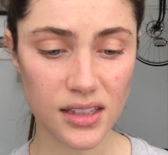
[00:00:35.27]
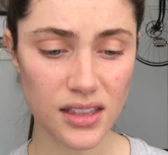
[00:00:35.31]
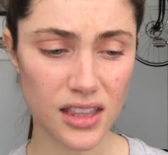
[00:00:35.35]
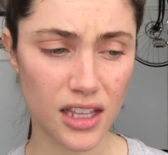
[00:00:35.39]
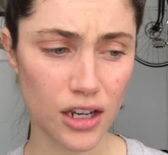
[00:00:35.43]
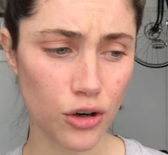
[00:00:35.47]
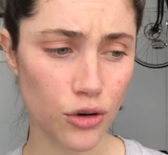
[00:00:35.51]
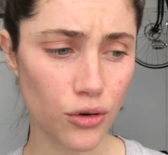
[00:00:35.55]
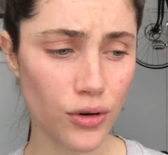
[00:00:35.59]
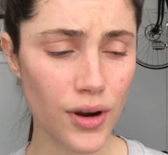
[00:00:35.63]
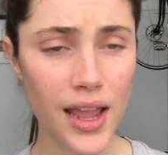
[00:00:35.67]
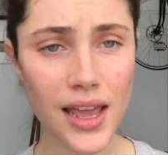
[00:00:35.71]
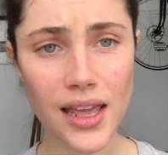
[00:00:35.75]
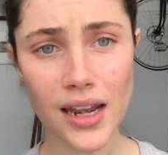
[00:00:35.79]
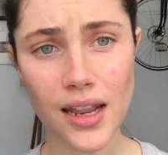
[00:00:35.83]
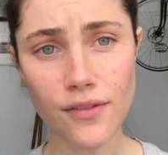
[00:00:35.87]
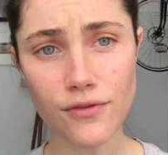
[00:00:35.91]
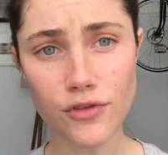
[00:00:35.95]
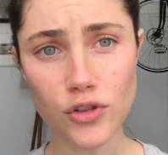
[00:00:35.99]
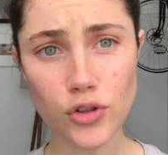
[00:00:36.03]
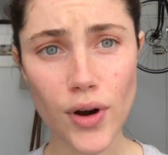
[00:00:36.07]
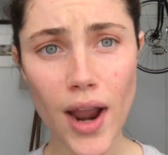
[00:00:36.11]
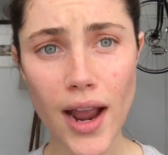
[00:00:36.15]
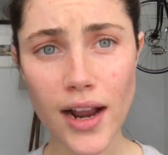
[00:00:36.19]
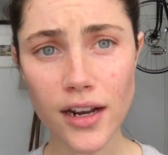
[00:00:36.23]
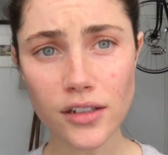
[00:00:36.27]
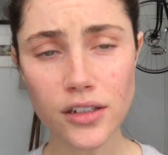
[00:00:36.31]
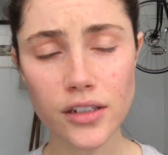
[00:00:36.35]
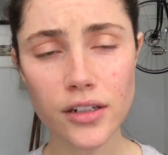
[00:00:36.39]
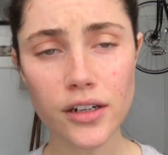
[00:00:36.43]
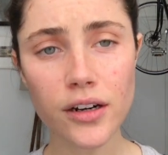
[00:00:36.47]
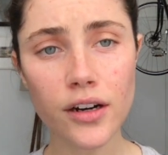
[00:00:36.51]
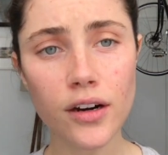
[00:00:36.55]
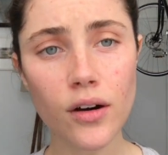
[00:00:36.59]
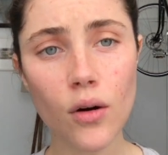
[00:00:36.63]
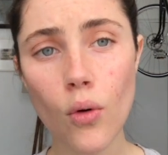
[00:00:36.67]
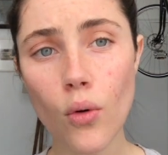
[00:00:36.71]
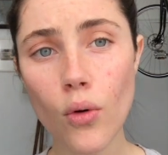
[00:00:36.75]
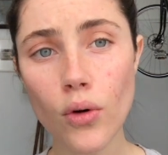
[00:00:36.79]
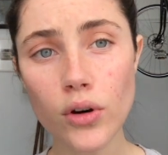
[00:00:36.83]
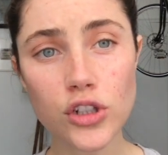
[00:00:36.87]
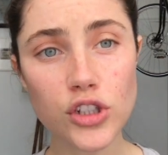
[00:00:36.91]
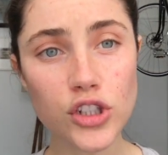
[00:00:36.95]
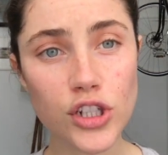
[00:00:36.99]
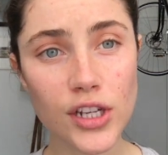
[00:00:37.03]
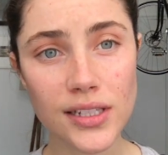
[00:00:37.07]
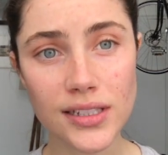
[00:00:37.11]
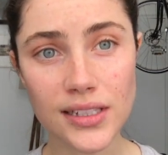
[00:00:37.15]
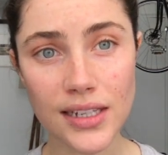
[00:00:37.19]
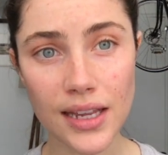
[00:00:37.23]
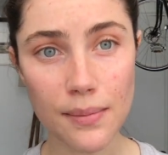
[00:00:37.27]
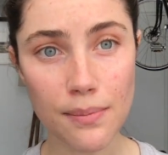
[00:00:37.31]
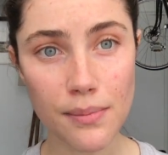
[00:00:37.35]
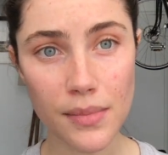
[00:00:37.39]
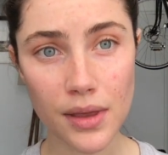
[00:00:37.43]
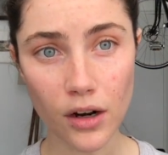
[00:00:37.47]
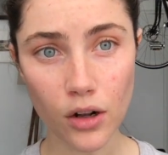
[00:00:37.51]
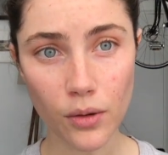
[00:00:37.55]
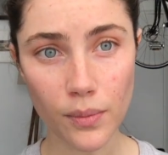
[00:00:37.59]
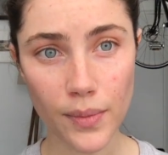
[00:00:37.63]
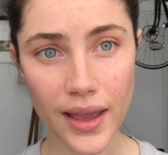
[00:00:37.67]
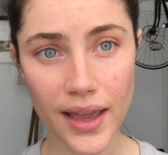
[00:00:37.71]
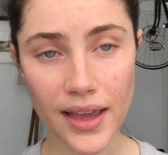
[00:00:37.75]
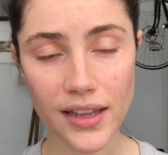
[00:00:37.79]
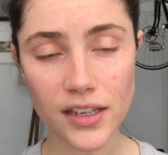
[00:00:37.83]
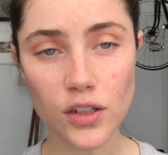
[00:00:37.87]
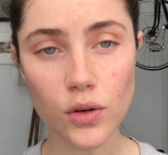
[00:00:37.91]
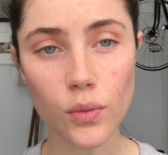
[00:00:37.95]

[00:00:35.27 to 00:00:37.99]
the creative director, or just a middleman,